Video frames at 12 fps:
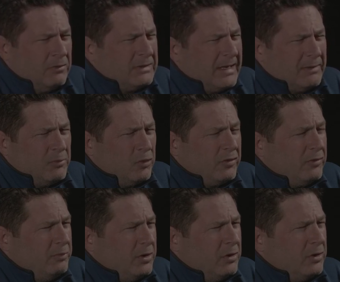it was like more
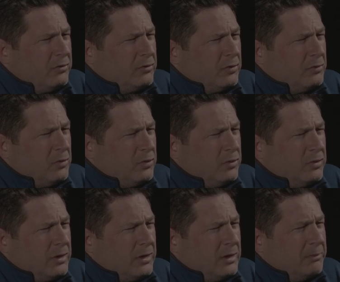spiritual,
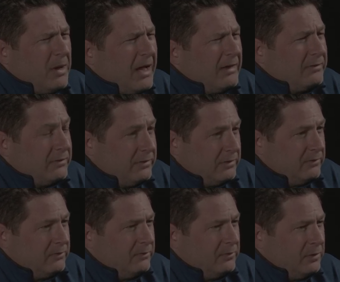more uh,
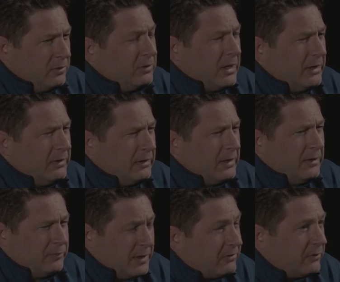positive. Mm-hmm. You know, a lot of, a yeah.
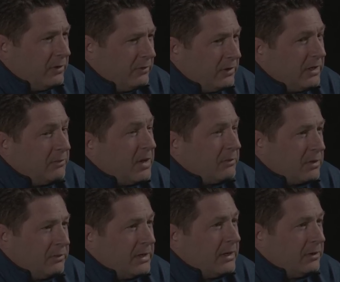lot, especially the hip
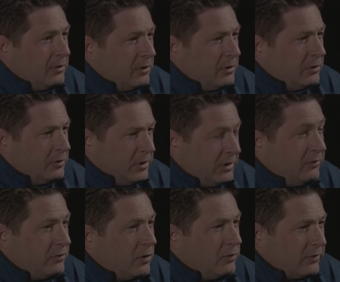hop coming out of the
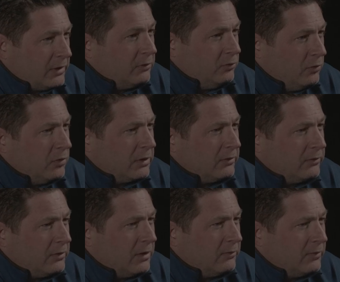East Coast, like New York
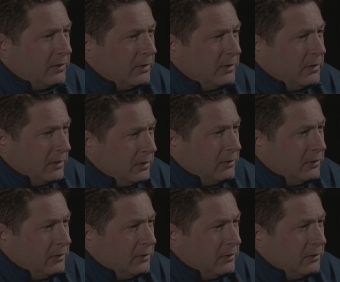and yeah, stuff. Yeah.